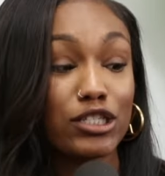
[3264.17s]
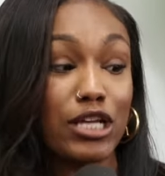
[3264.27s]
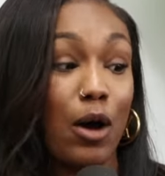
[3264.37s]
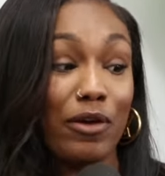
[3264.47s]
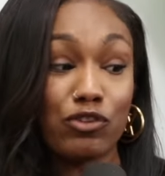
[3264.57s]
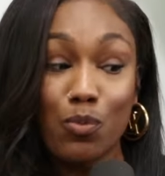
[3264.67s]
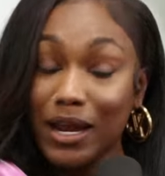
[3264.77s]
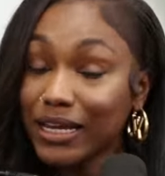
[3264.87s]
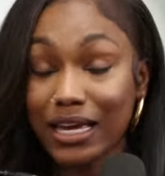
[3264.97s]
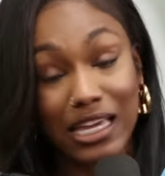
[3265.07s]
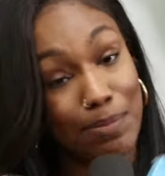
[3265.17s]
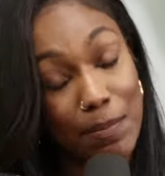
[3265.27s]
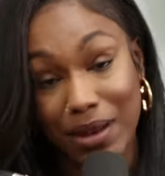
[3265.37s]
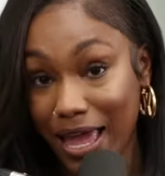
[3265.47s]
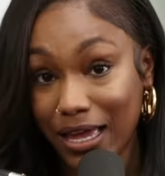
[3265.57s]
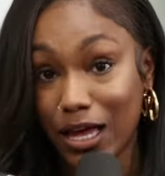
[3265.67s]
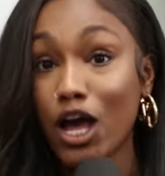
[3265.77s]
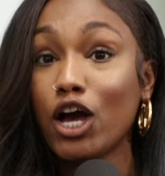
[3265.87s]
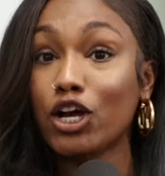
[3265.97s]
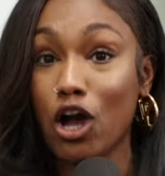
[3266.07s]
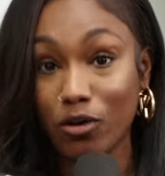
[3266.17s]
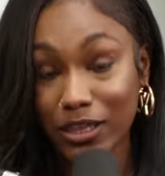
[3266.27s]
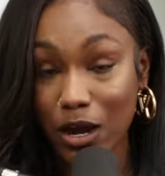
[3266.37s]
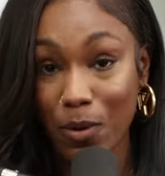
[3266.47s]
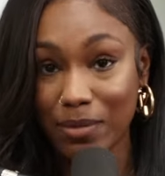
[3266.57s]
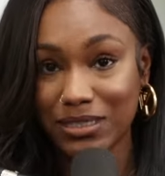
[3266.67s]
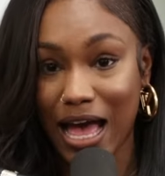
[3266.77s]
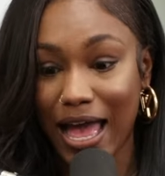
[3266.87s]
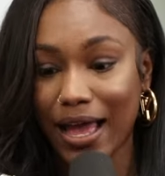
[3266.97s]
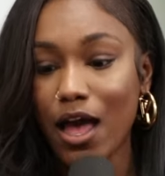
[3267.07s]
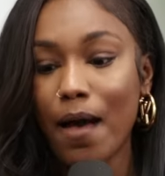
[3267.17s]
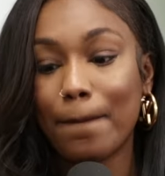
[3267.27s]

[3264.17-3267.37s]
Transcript: So if you want to get Keep It Player, go to their website.